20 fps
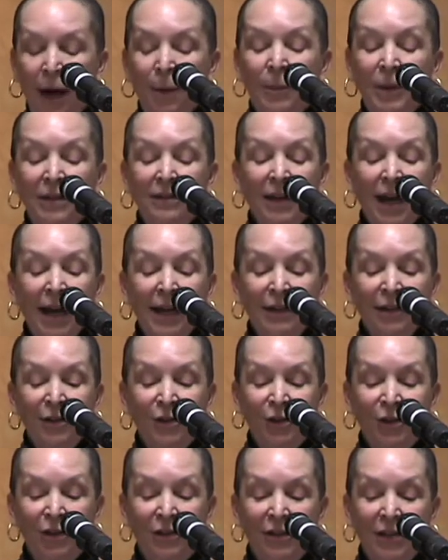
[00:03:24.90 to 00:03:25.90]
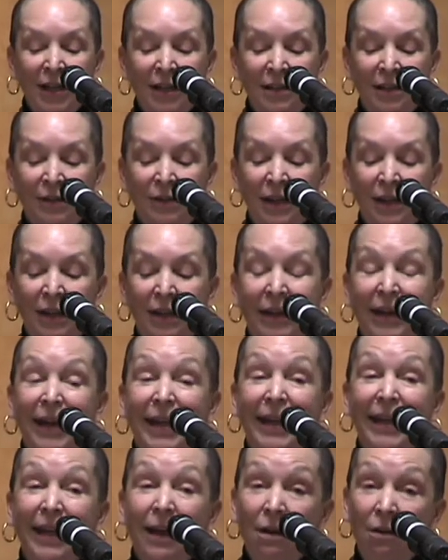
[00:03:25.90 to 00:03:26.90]
Beside us stood 6 of the
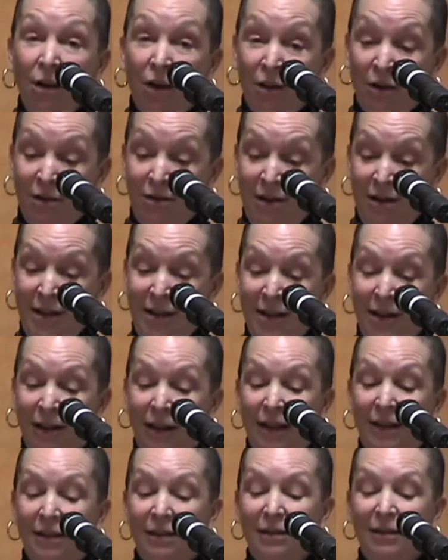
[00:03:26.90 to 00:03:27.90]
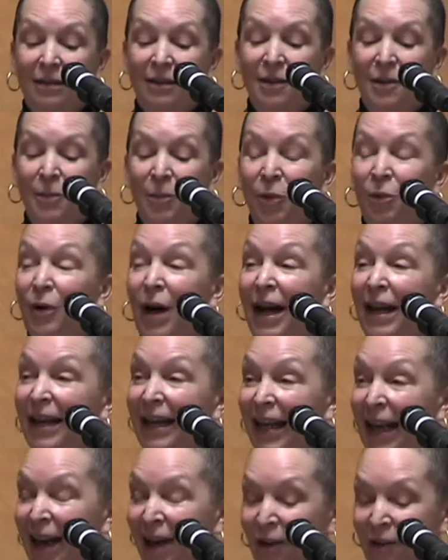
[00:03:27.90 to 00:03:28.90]
younger Youngins: Mariah
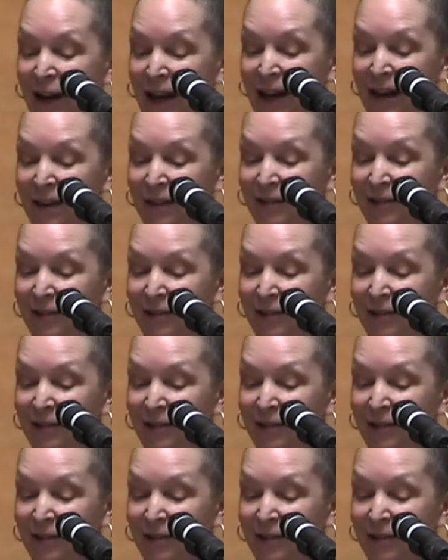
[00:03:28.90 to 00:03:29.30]
Carey,